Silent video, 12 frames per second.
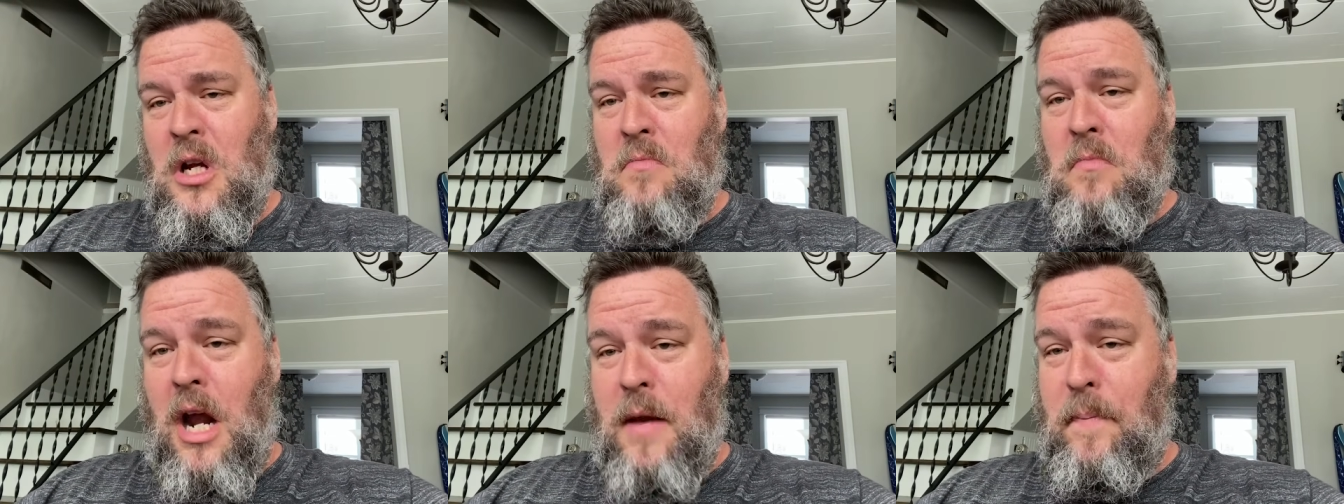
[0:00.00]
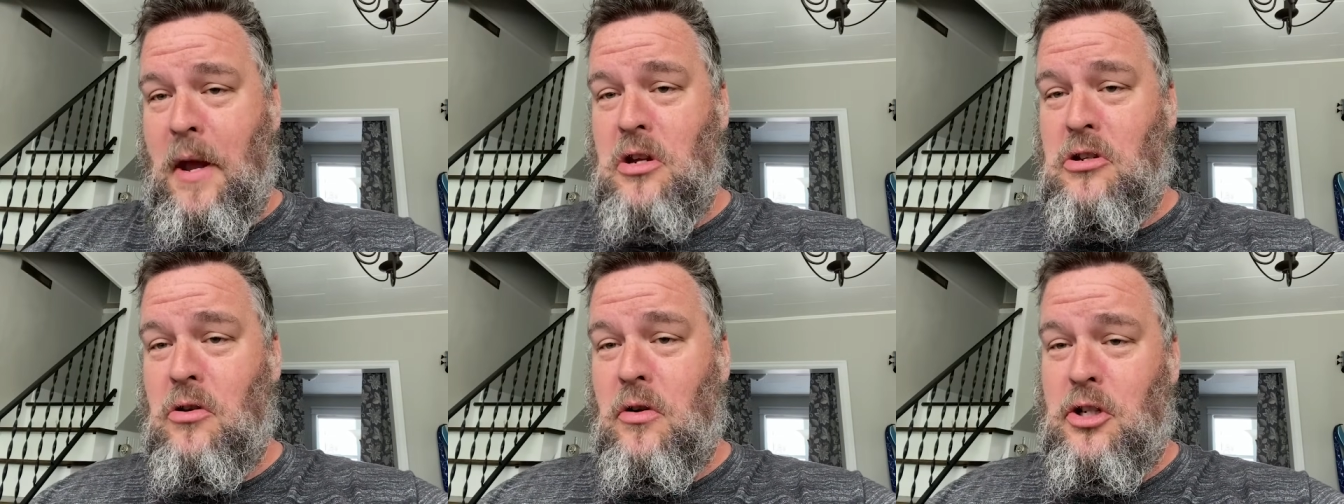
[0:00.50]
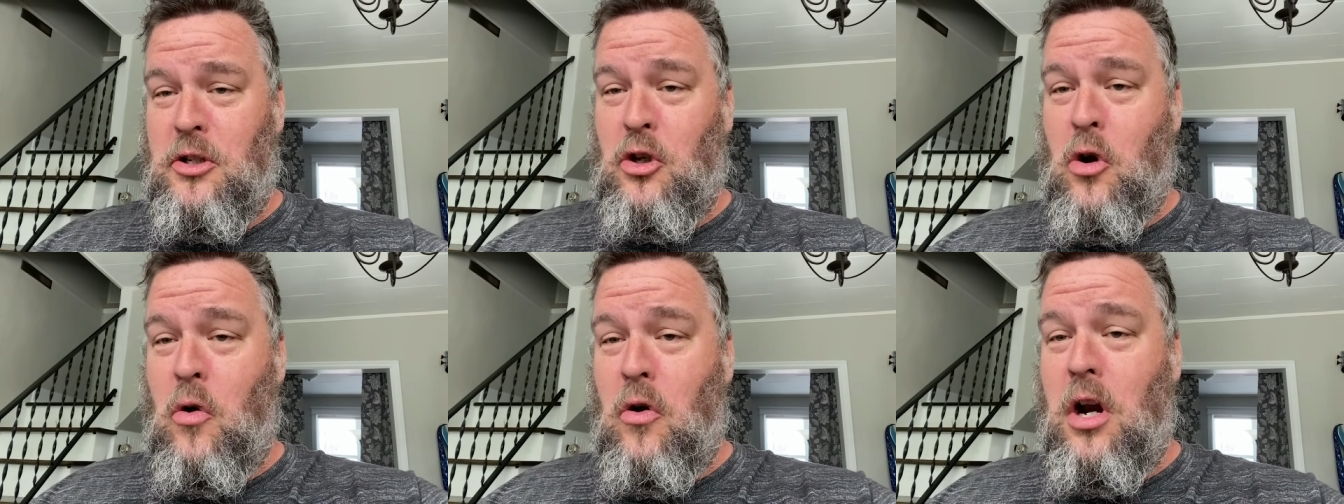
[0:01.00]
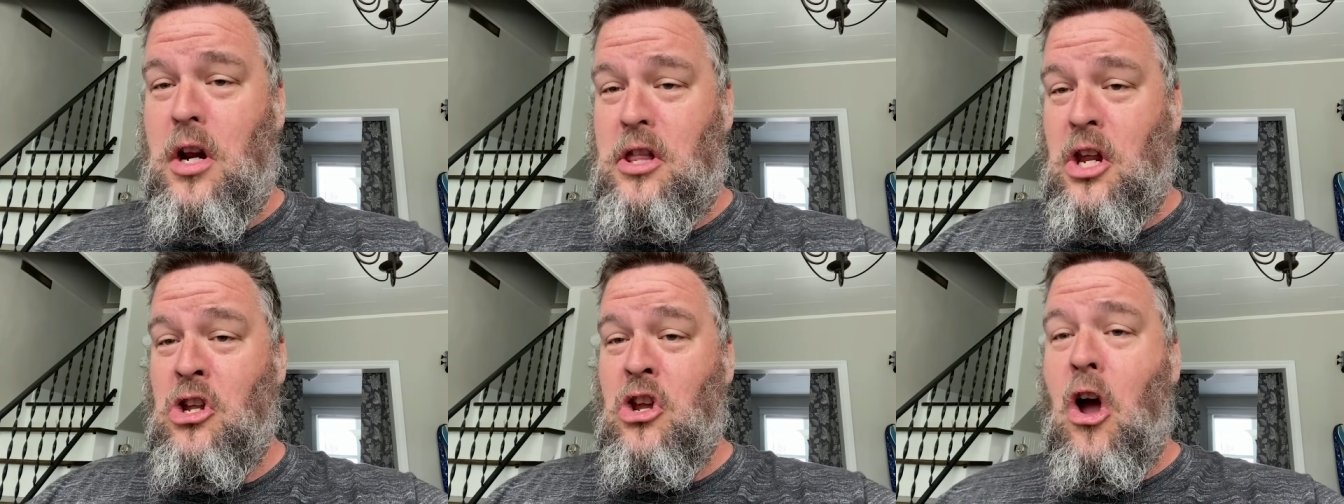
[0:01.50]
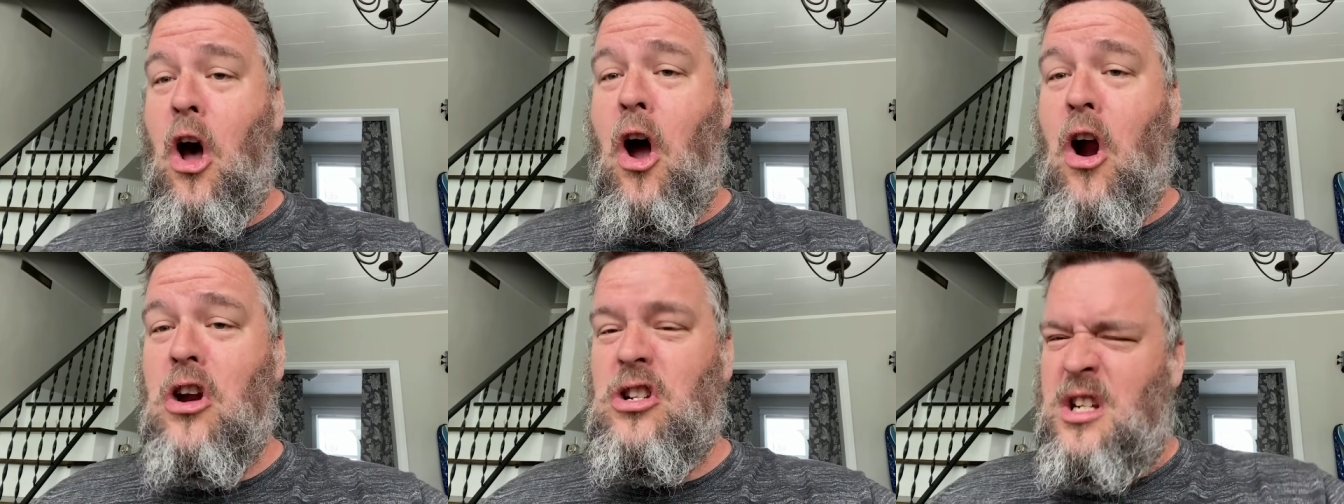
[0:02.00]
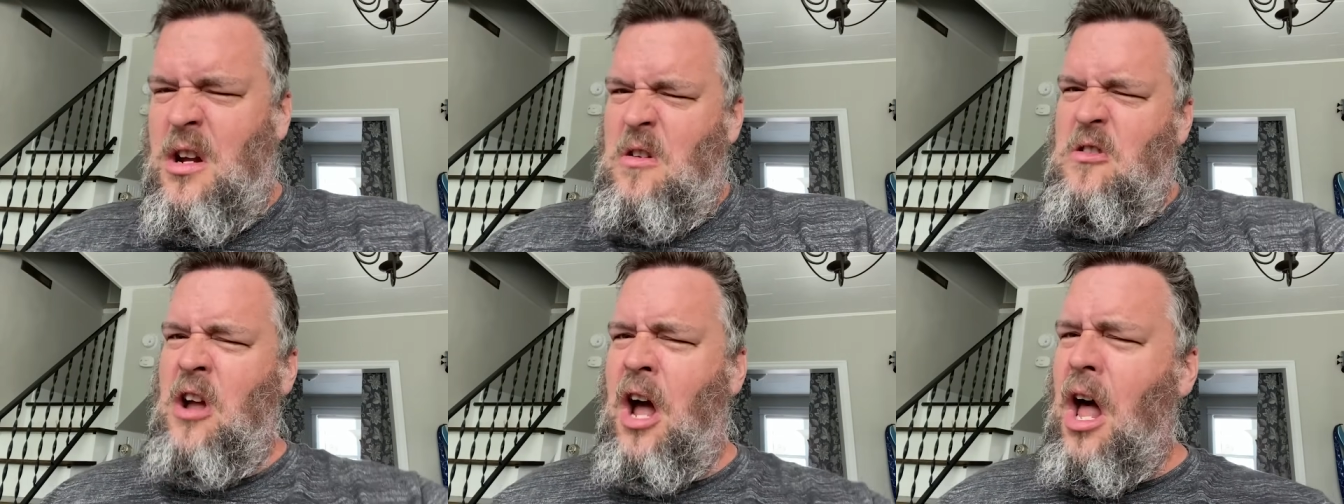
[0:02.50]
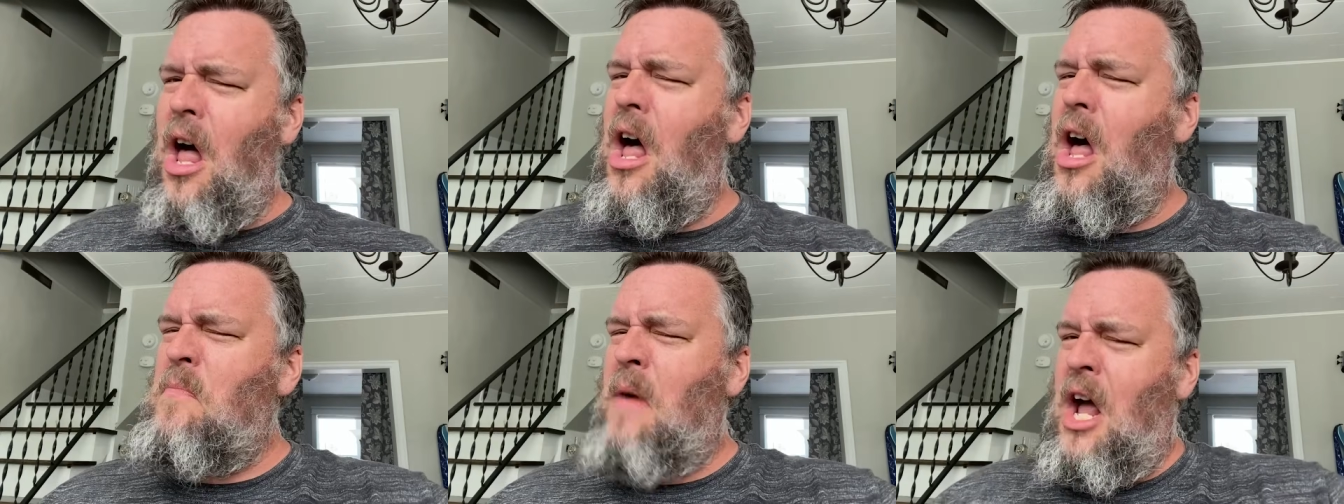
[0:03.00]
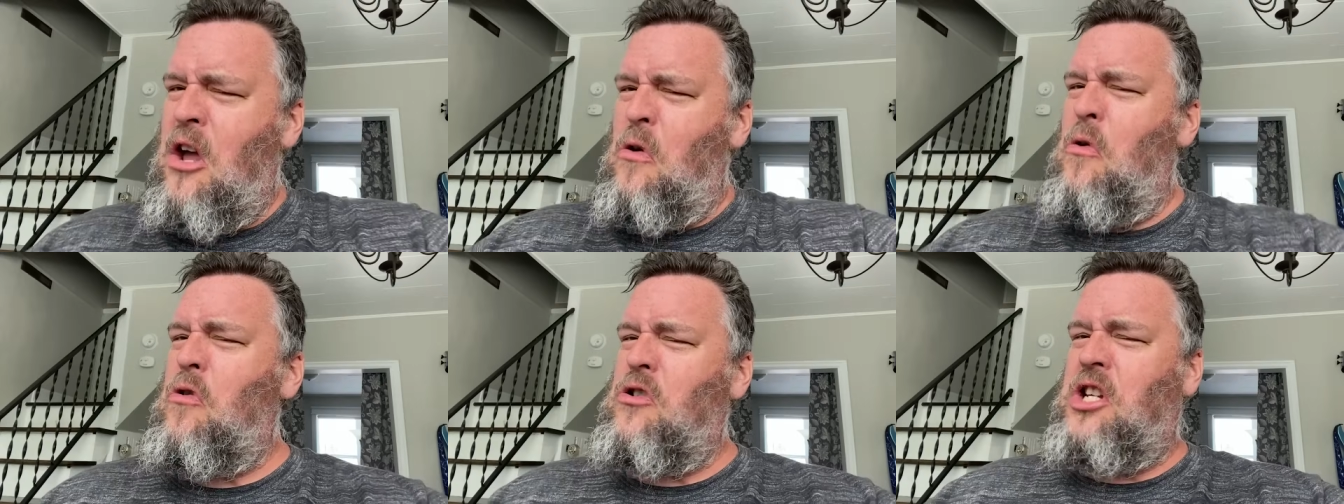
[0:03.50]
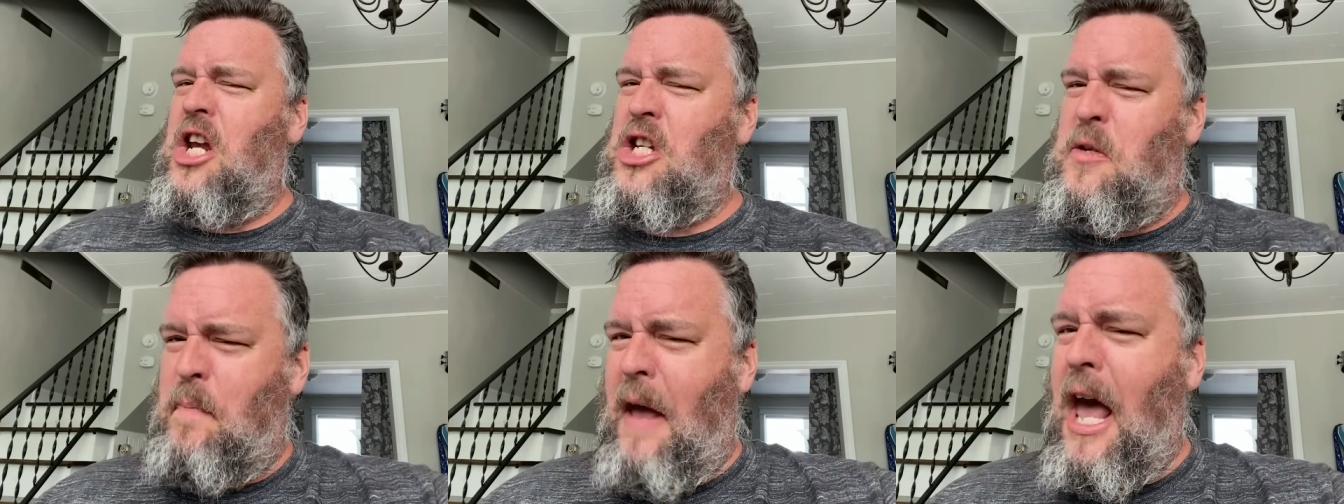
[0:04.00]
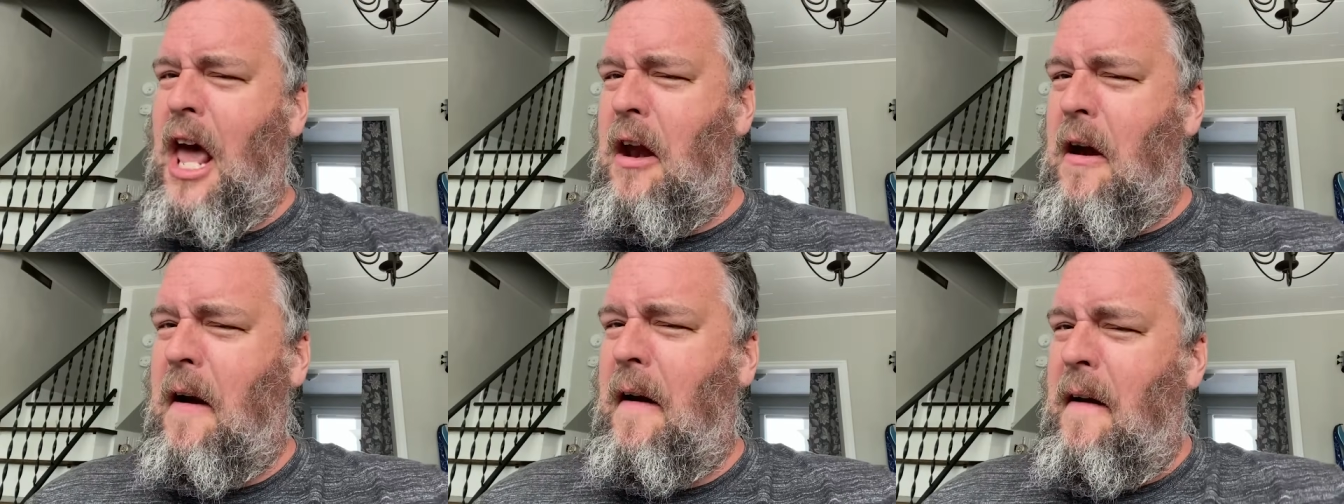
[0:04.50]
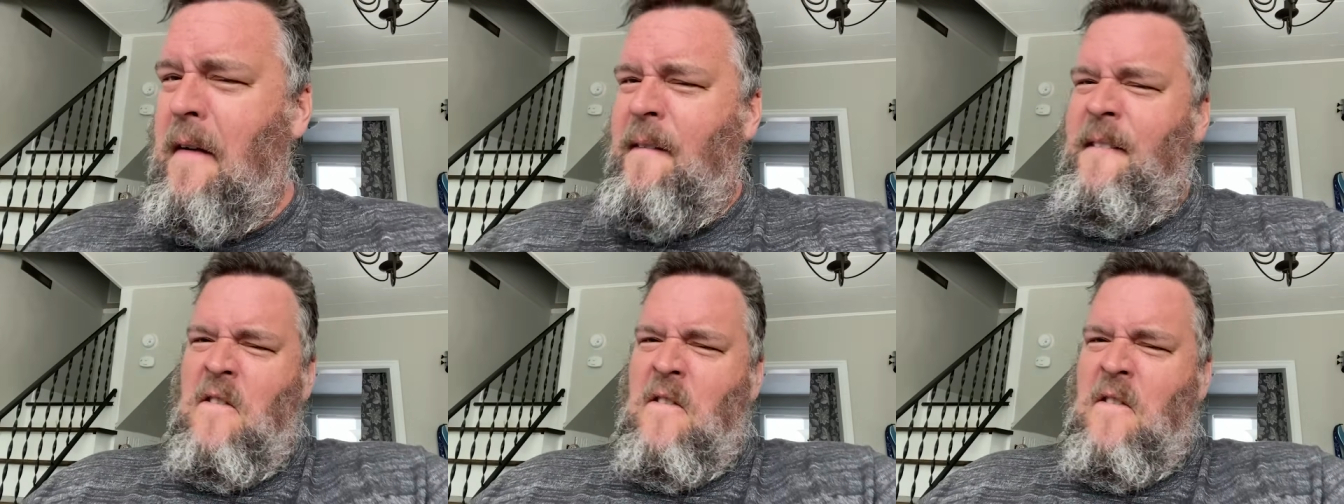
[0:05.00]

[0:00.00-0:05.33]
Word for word: My pistol's cooler than yours. Nah, my Uzi's better.